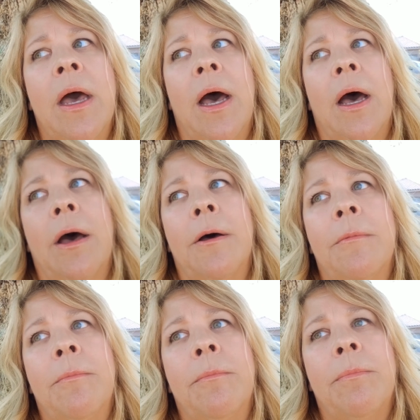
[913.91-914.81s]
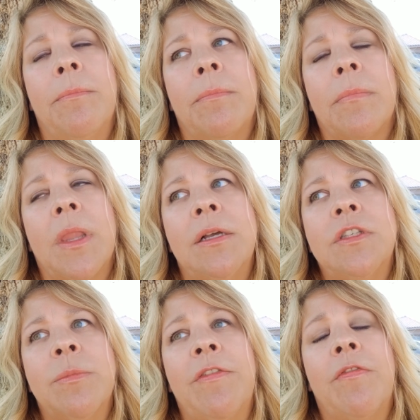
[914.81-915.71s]

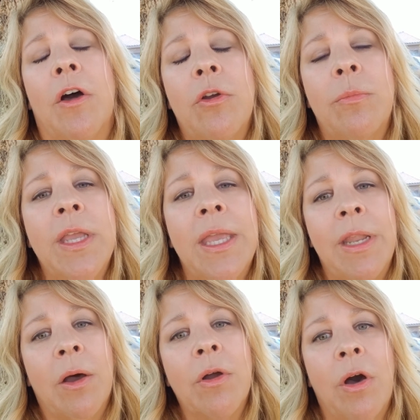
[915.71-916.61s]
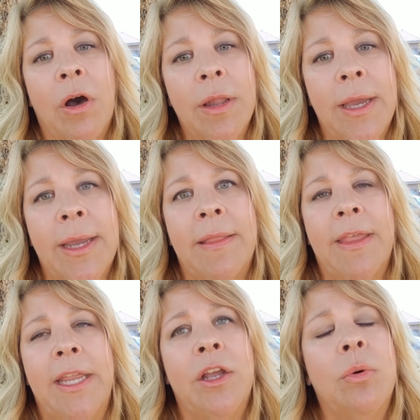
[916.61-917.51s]
So my father became an alcoholic, and
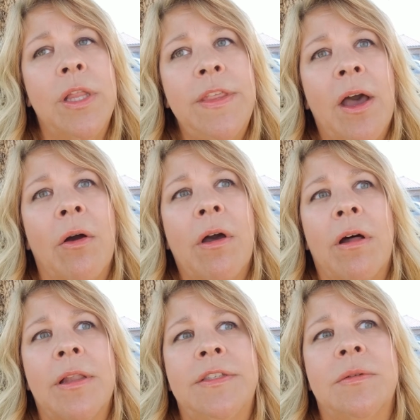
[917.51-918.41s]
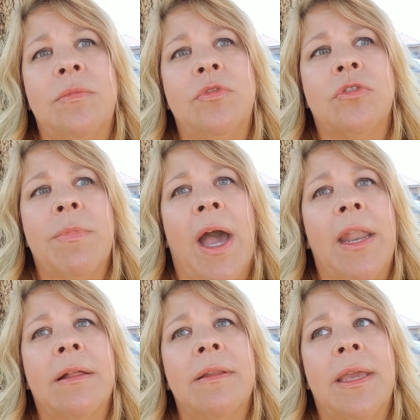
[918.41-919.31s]
then he quit the alcoholism
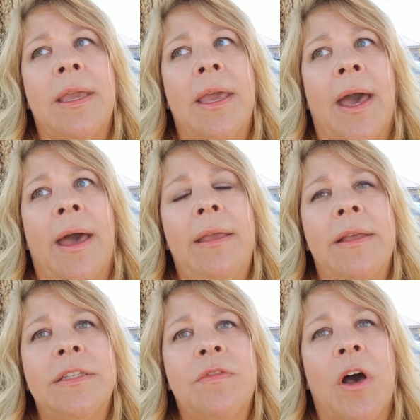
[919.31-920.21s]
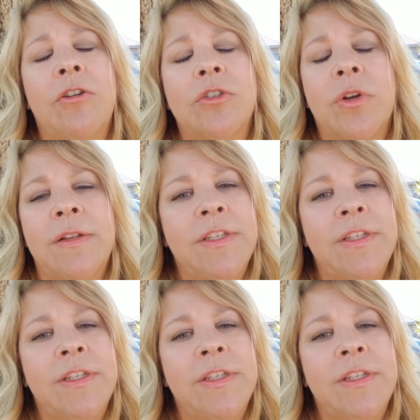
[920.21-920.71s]
dramatically at his father's grave.